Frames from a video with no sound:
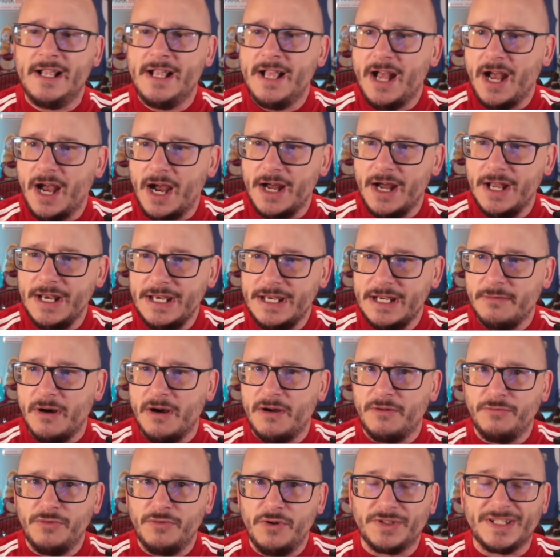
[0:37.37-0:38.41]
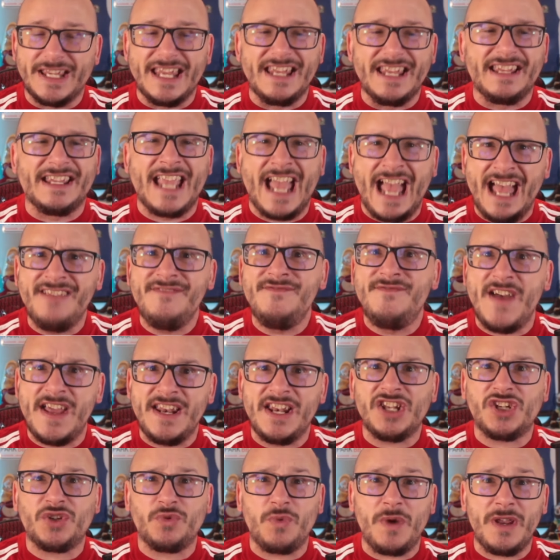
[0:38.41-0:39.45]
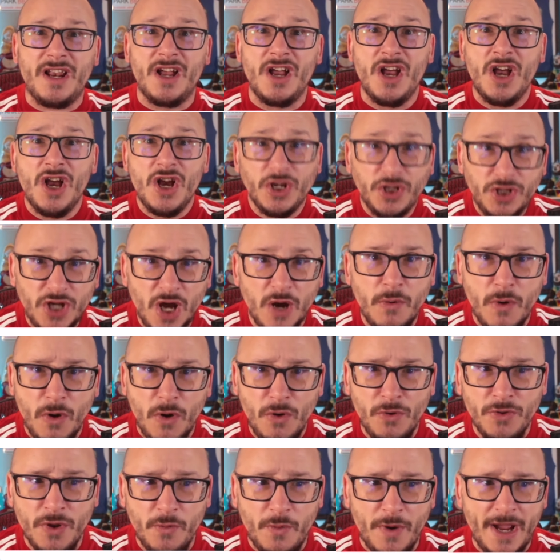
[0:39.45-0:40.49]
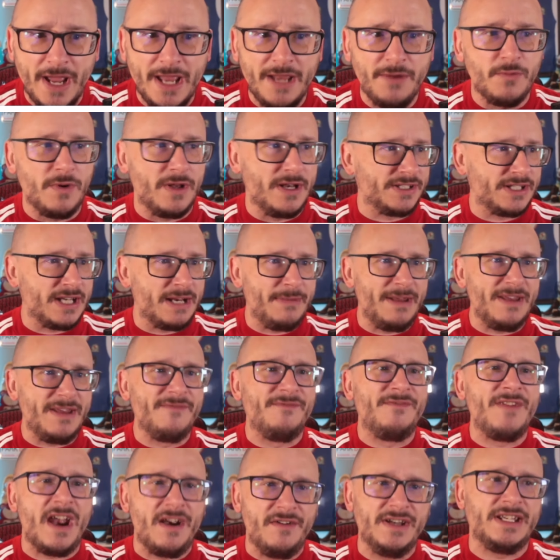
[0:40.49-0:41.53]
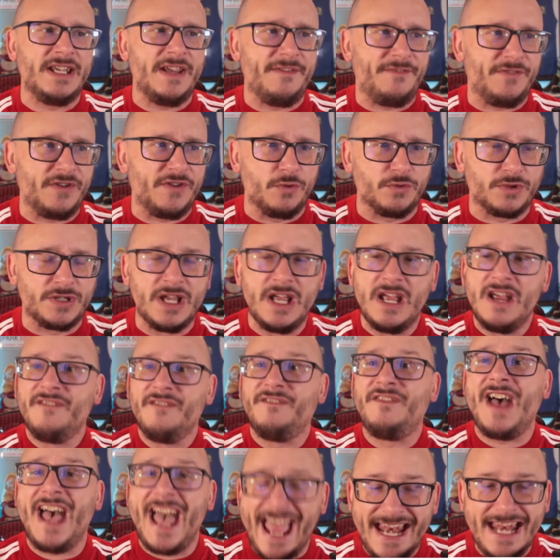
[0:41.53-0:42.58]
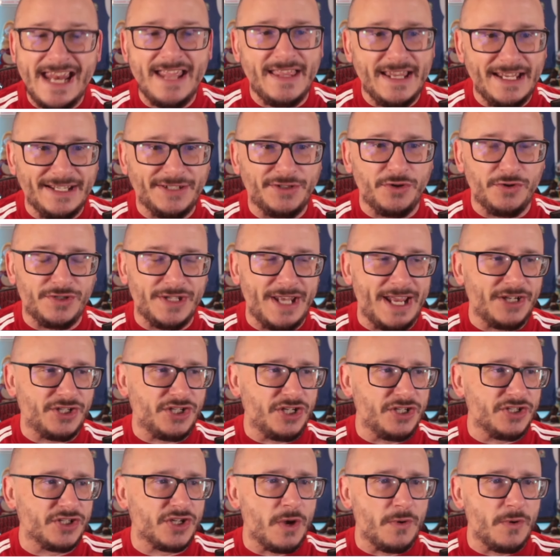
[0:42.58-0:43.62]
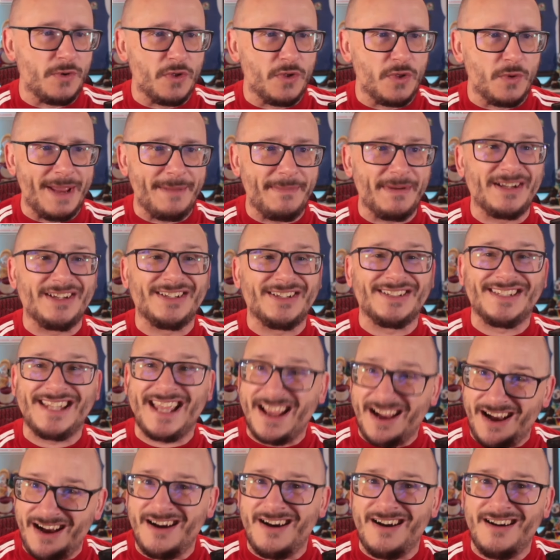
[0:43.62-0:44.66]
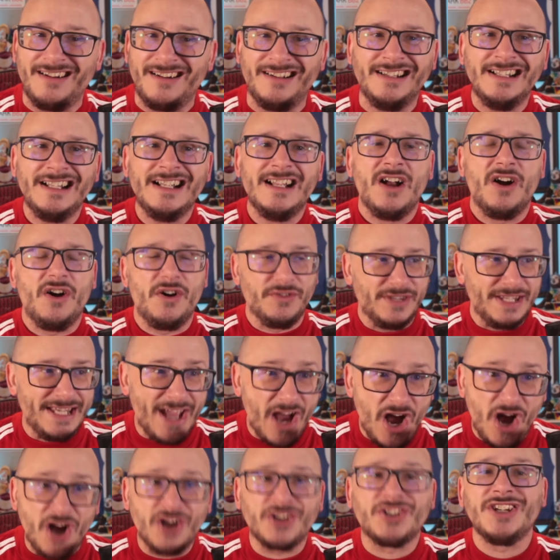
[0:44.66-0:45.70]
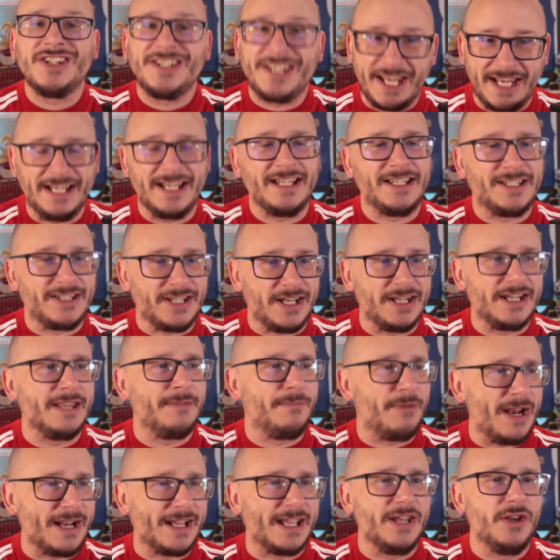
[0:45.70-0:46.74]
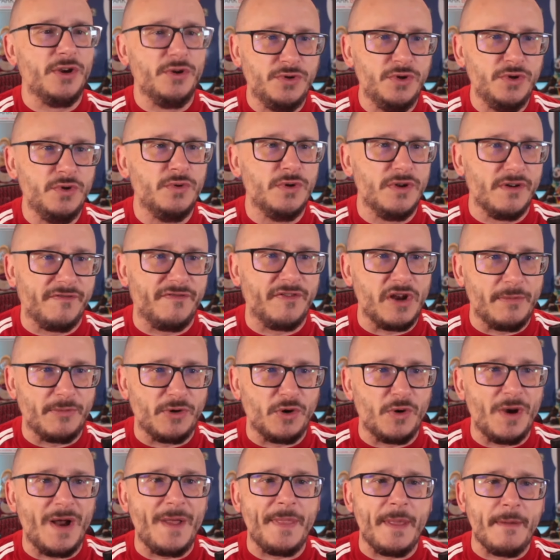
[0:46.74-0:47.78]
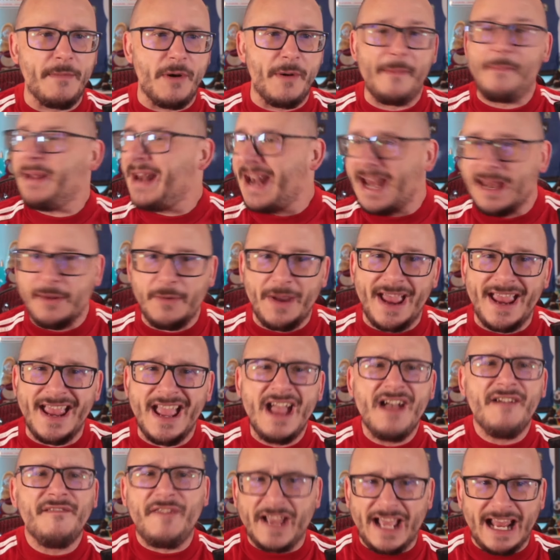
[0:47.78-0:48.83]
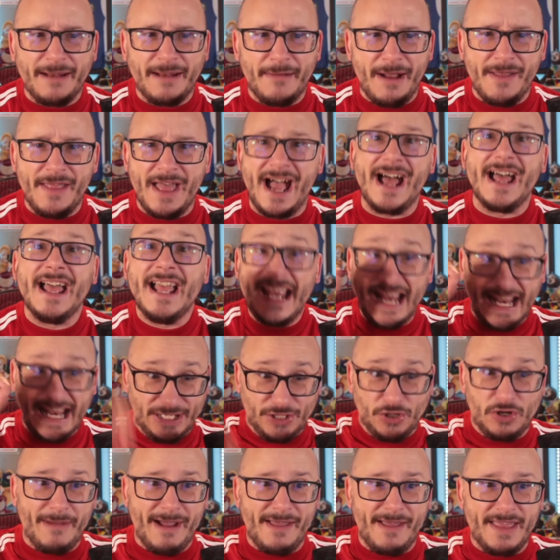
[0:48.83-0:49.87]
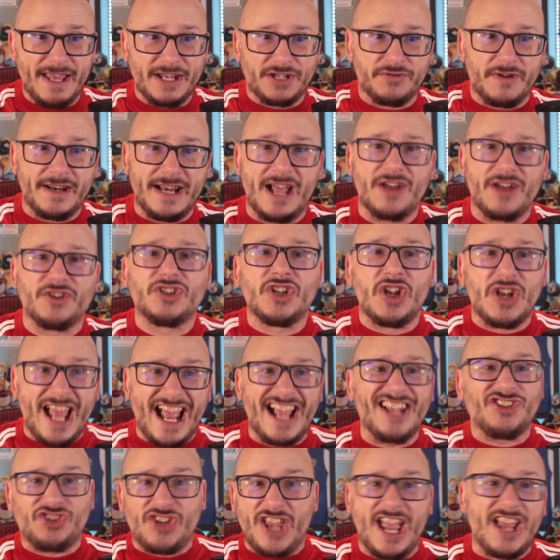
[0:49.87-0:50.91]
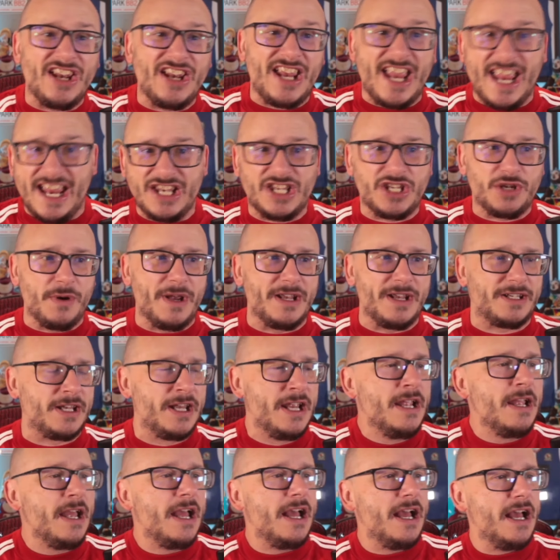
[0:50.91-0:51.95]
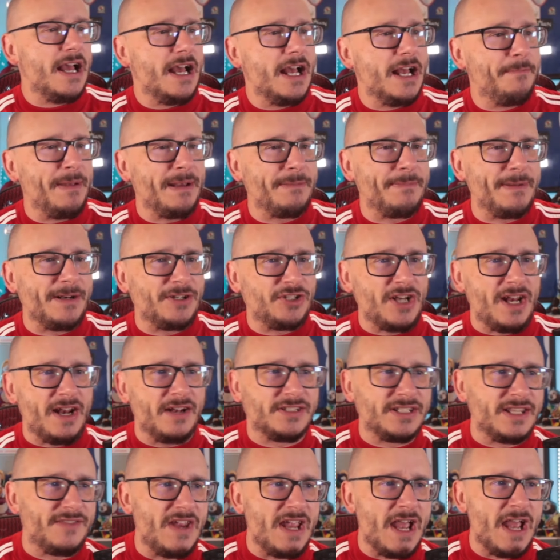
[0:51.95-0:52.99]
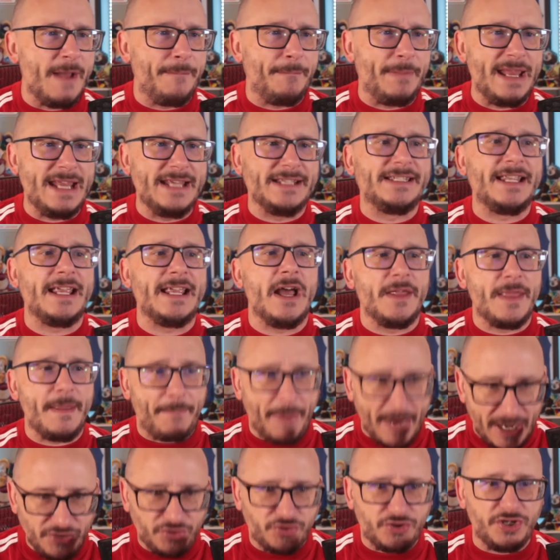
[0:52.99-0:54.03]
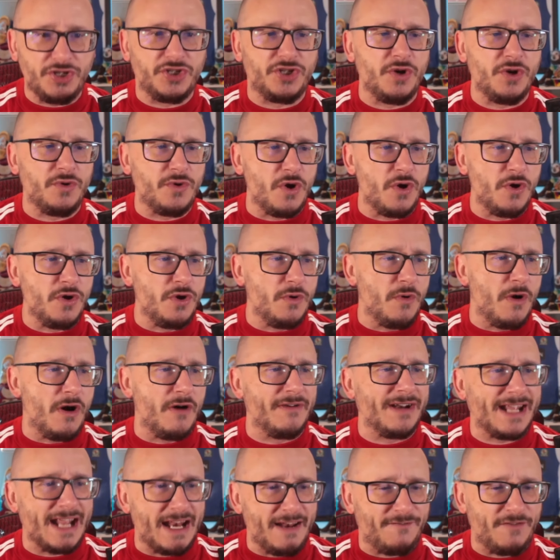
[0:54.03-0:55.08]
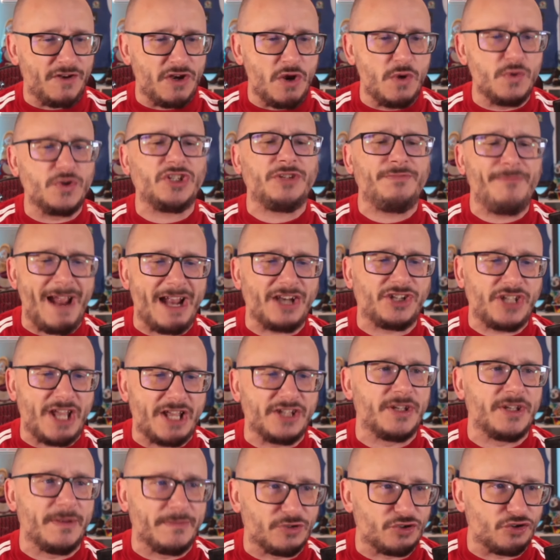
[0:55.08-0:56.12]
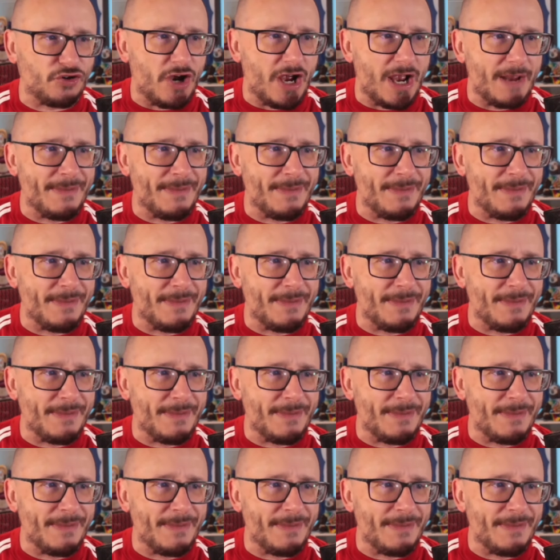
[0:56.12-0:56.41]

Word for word: Under one Ruski. Can Venezuela go all the way? Well, it's going to be very difficult for any of these two nations going all the way because they are on the Argentinian side of the bracket who do look phenomenal at the moment. But anyway, forget about that. It's all about this right now. So let's get into it. Uh, big, big shout out to the V I Ps. They are the patrons. You know who you are. And again, if you're new, smash that subscribe.